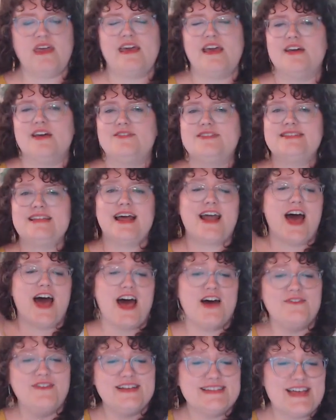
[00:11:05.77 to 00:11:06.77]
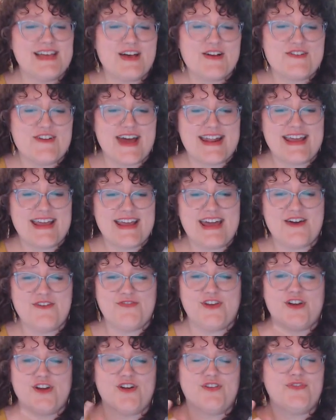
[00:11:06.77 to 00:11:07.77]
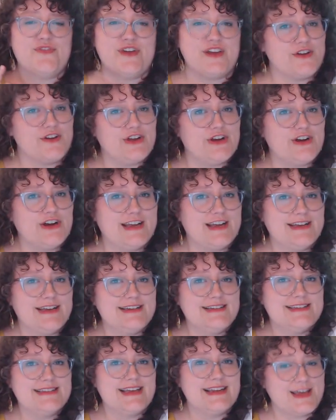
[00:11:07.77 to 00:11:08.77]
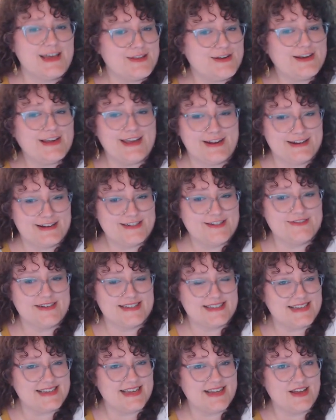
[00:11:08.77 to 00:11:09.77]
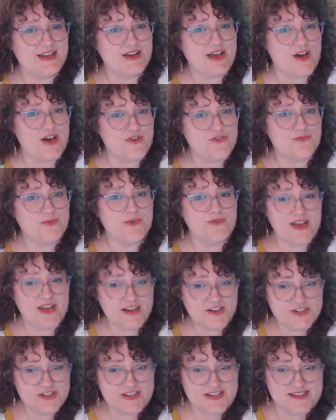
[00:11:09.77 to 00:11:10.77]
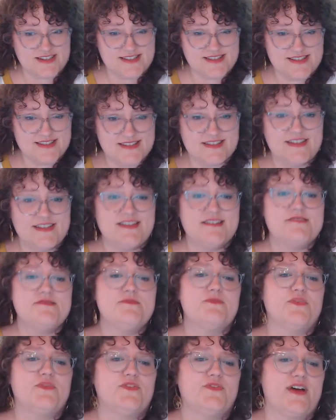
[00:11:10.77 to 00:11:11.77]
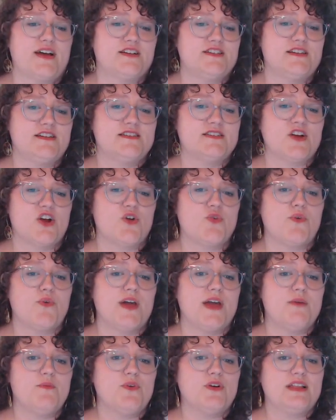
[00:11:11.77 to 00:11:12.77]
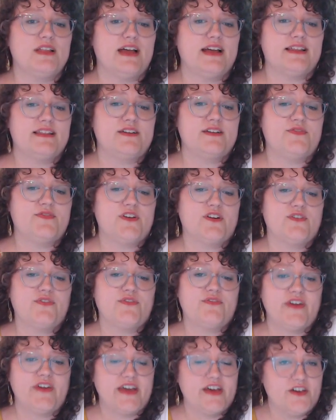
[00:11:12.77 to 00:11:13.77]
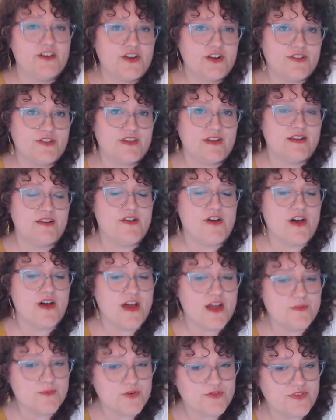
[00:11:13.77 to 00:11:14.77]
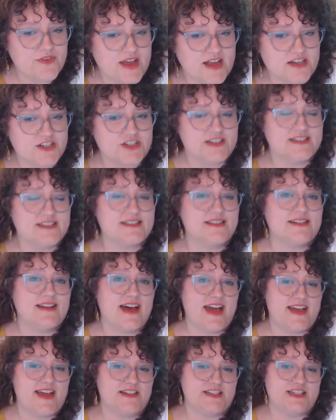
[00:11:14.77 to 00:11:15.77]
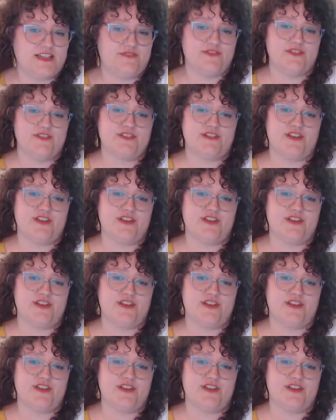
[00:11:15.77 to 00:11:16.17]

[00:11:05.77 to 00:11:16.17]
If it's not obvious already, a fear of failure is another characteristic of perfectionists. Perfectionists are way more likely to fear failure than non-perfectionists and high achievers